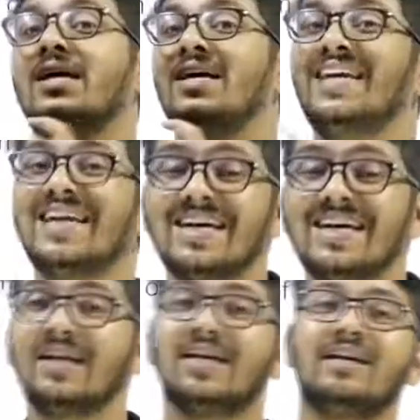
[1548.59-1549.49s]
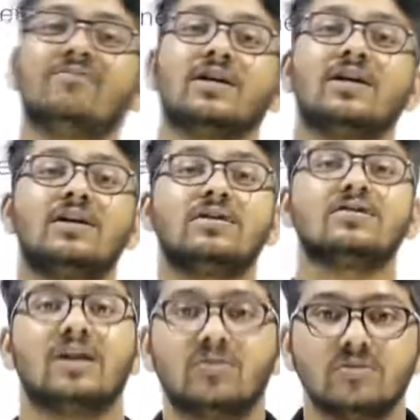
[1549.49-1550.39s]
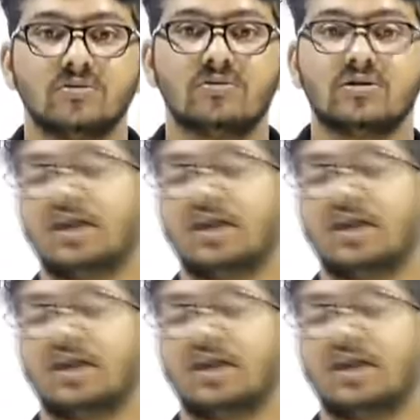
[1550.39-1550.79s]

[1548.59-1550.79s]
hear different sounds